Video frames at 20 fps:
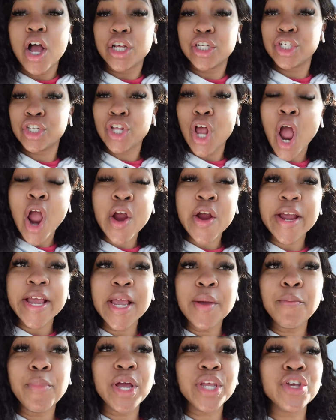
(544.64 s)
sorry,
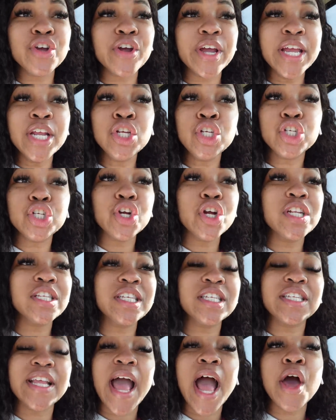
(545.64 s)
but your
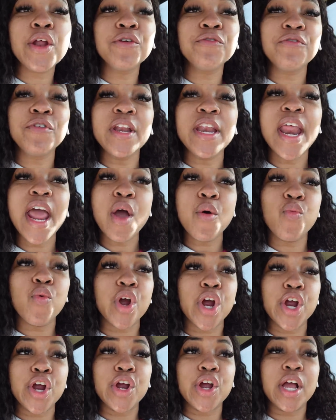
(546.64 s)
insurance is out of
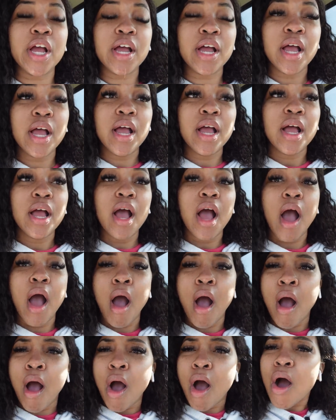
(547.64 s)
network.
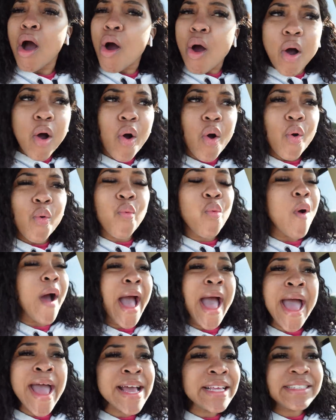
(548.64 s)

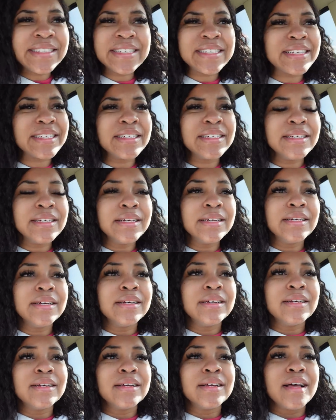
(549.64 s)
What?
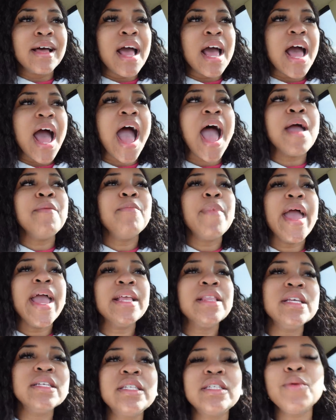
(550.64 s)
I
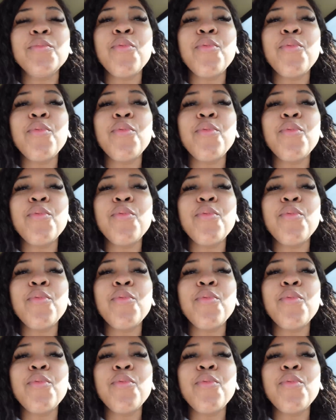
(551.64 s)
made this